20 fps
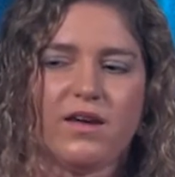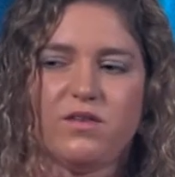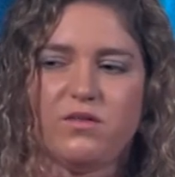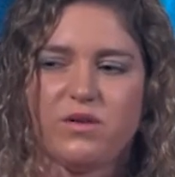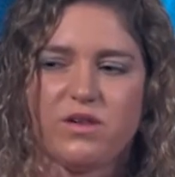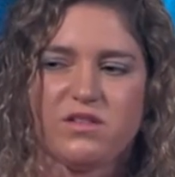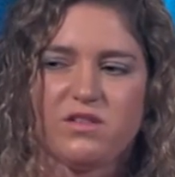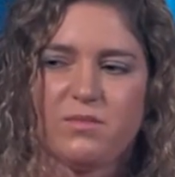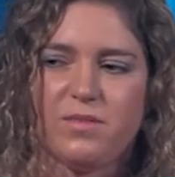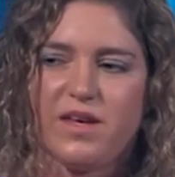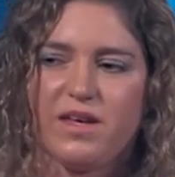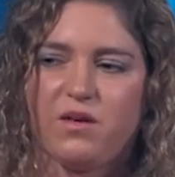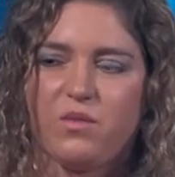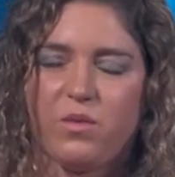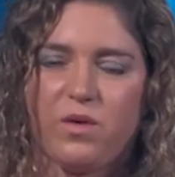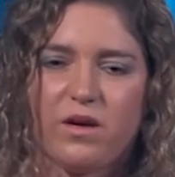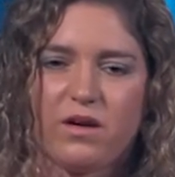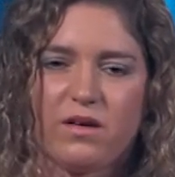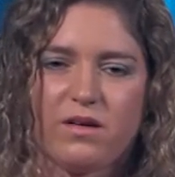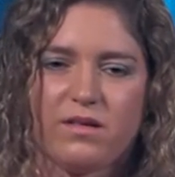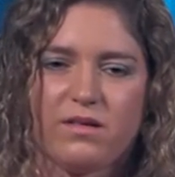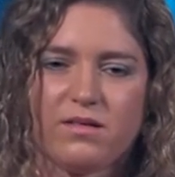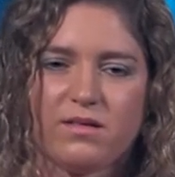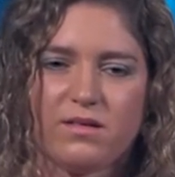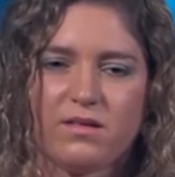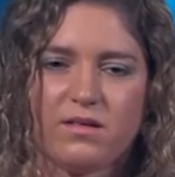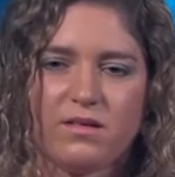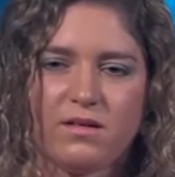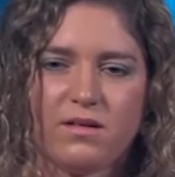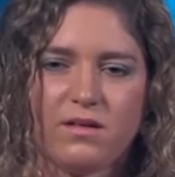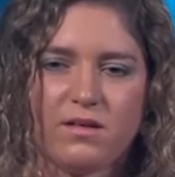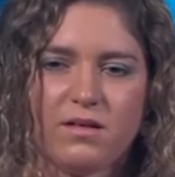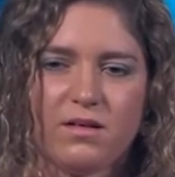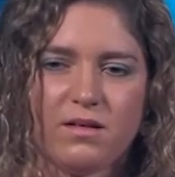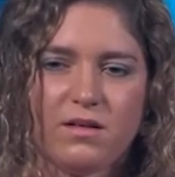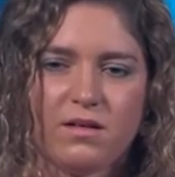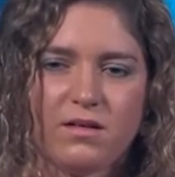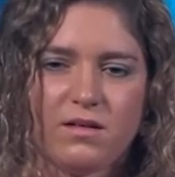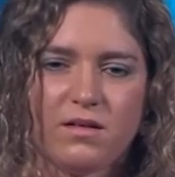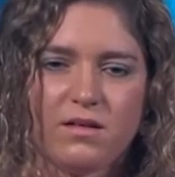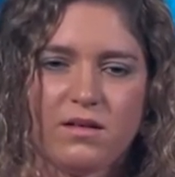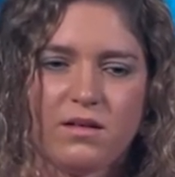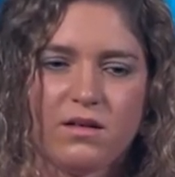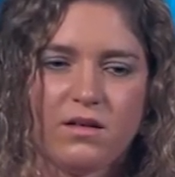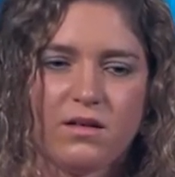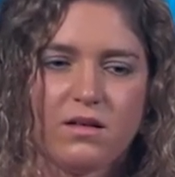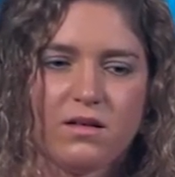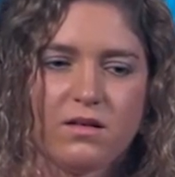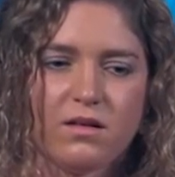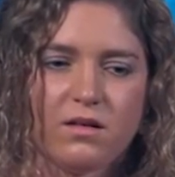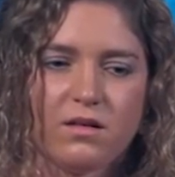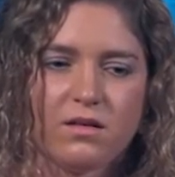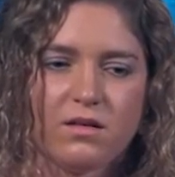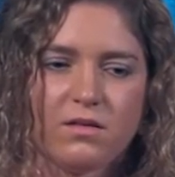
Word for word: in order to make it work? Act upon it.